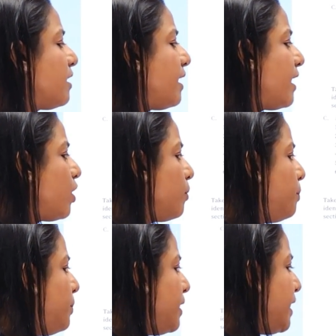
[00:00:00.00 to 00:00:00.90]
clay or
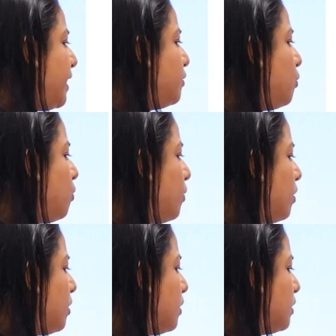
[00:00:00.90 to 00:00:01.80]

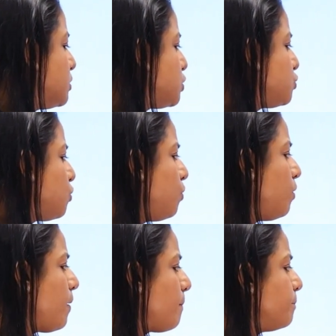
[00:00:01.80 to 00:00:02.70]
Play-Doh
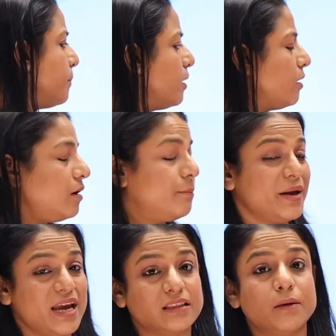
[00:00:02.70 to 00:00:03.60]
to
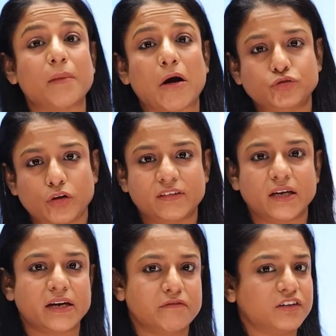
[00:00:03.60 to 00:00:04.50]
make the mouth of
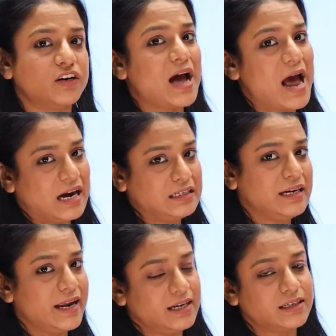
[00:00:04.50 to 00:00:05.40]
the river and
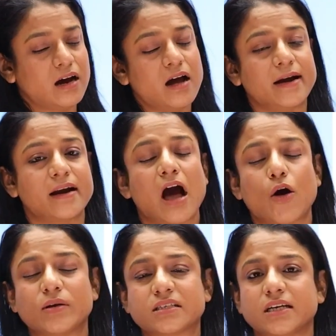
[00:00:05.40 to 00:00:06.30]
delta and
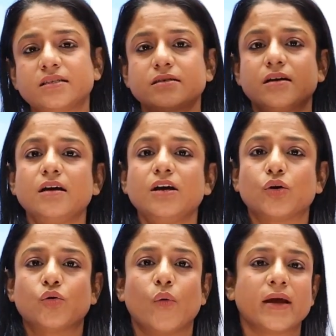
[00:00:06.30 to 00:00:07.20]
how is it
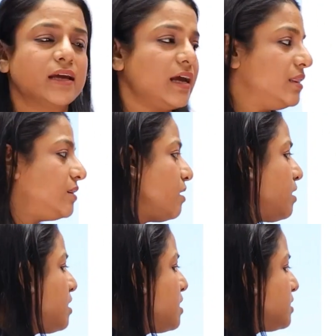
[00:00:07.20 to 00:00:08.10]
going in
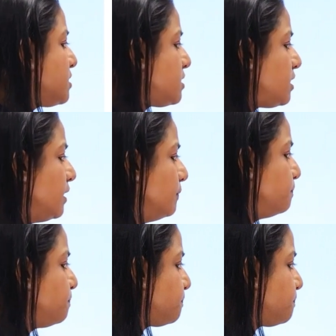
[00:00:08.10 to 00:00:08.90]
the sea.